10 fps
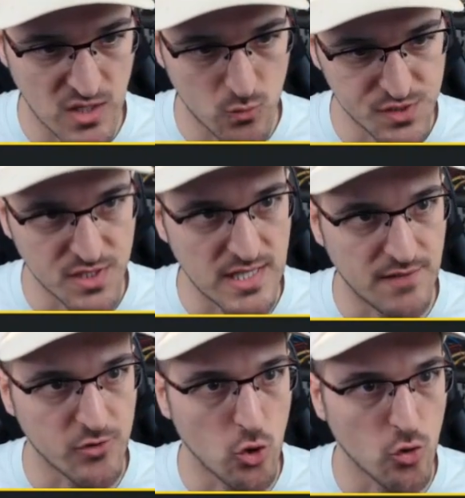And we still
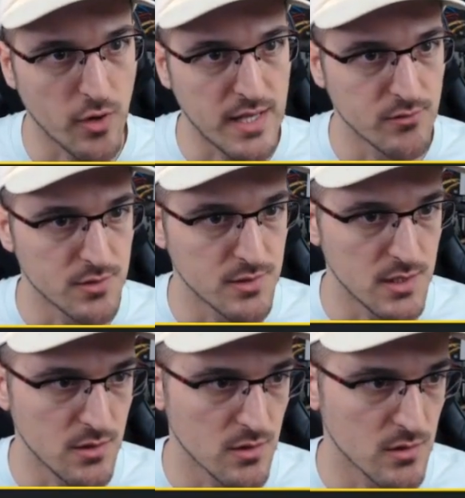have Core Haven
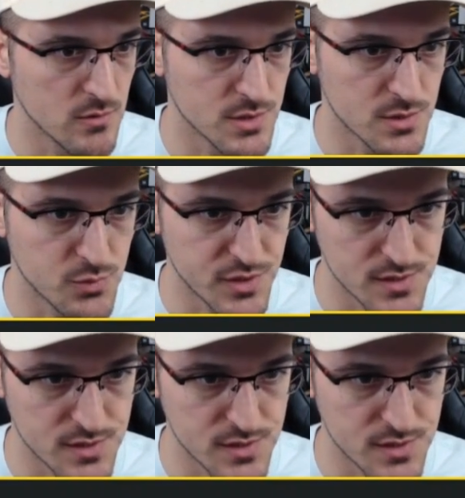here, which is pretty